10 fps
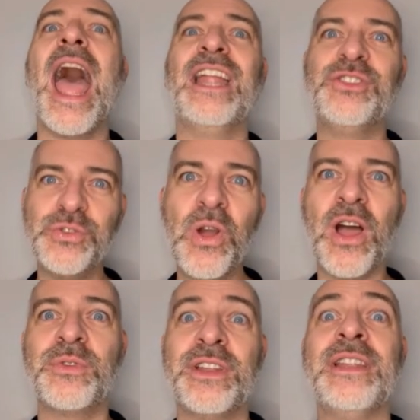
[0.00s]
and
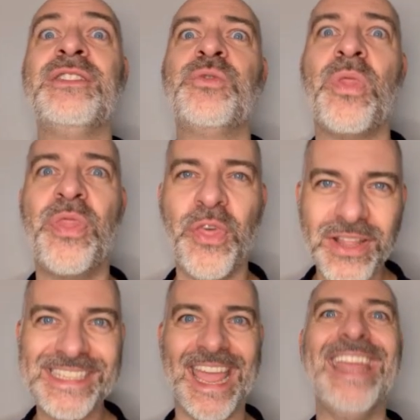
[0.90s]

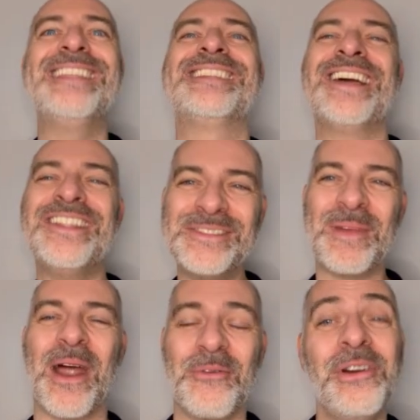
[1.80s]
238 tons
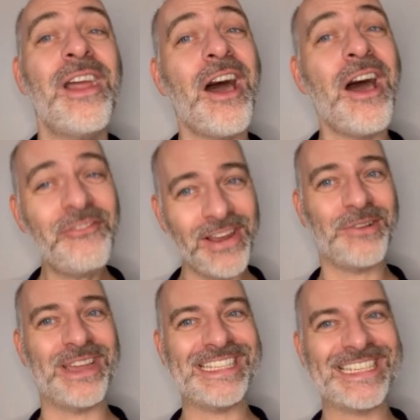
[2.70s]
per hour of
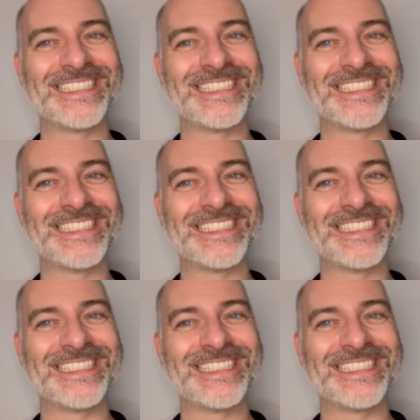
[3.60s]
liquid.